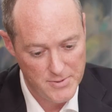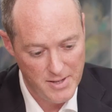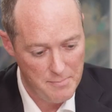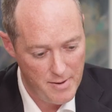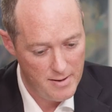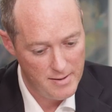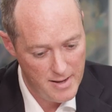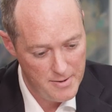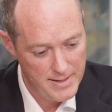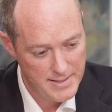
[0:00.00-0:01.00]
So
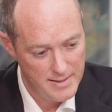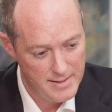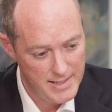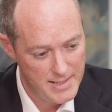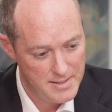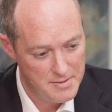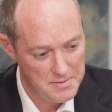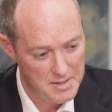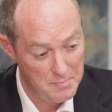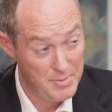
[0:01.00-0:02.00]
Marlowe is a
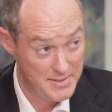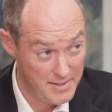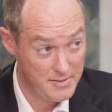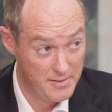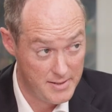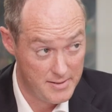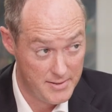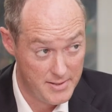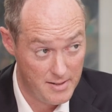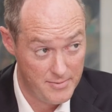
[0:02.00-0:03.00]
leader in business critical
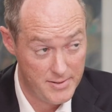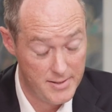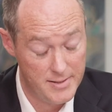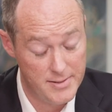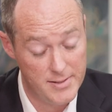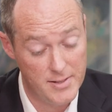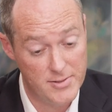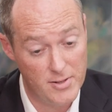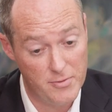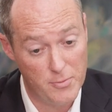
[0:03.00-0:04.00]
services and
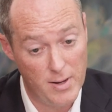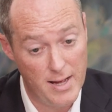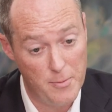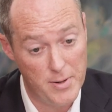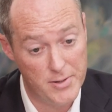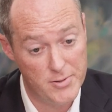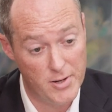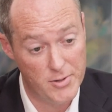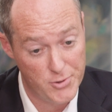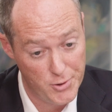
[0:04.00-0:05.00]
software which
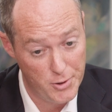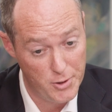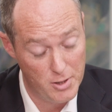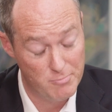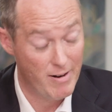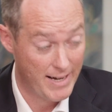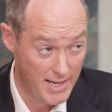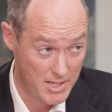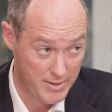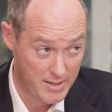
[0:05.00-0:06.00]
assure
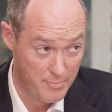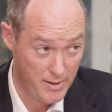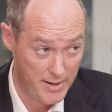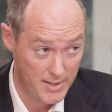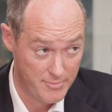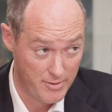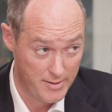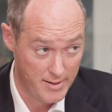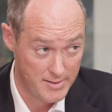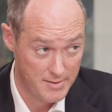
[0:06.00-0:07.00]
regulatory compliance for our
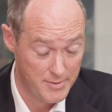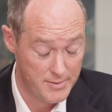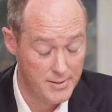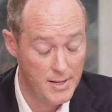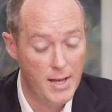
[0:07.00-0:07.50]
customers.